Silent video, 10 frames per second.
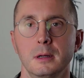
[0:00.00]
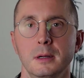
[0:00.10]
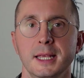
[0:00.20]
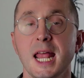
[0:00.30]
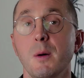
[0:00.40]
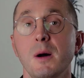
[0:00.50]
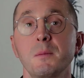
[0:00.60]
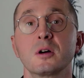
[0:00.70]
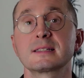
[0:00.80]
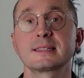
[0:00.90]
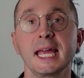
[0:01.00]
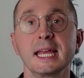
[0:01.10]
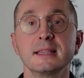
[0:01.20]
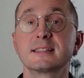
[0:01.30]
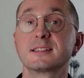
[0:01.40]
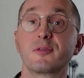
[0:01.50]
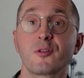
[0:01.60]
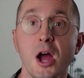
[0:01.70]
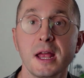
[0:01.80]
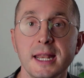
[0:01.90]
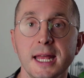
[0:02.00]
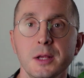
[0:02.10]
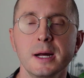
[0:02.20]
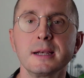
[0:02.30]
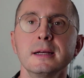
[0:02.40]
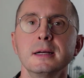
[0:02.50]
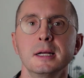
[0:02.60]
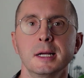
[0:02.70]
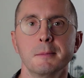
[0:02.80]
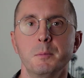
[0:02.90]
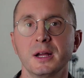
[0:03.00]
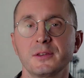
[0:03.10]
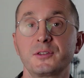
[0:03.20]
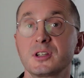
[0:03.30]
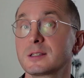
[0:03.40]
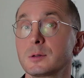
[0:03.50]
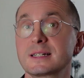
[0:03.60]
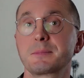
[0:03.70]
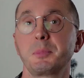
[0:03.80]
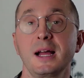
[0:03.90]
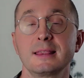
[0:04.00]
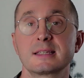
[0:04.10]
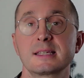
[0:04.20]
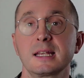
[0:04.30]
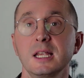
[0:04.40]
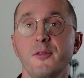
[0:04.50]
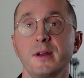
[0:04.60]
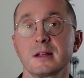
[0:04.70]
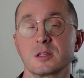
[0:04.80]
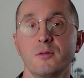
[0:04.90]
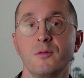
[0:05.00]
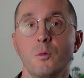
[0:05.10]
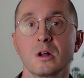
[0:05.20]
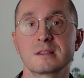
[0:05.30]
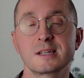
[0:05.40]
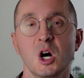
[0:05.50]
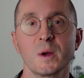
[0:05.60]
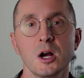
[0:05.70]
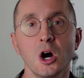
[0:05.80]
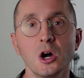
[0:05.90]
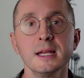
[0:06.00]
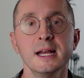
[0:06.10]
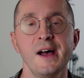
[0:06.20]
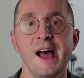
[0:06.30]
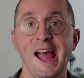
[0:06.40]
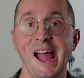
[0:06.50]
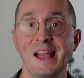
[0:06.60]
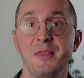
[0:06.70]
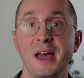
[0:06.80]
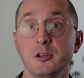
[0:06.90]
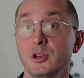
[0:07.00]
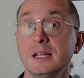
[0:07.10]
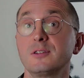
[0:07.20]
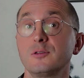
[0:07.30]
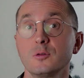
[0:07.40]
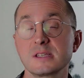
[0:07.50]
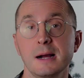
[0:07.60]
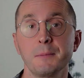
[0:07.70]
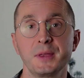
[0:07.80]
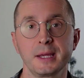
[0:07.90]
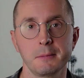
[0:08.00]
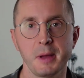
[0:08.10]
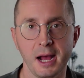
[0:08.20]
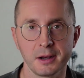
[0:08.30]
Now, I'm not saying this to frighten anyone, but just to explain the significance of what's going on and that you need to do something about